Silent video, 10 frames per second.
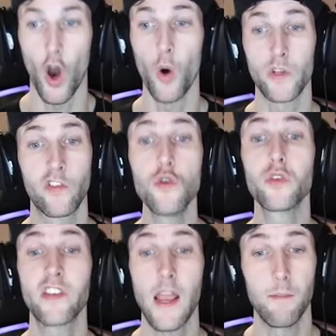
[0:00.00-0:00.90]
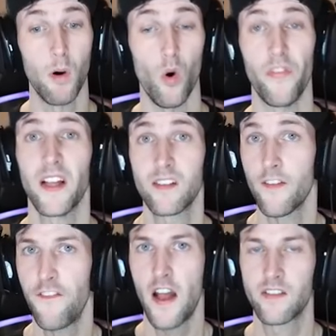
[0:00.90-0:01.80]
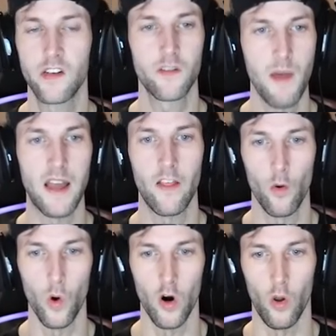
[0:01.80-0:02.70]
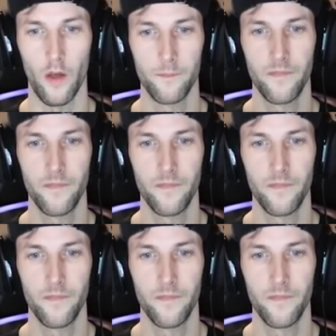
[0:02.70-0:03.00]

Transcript: Oh, it's Usain Bolt. That's the fastest man in the world.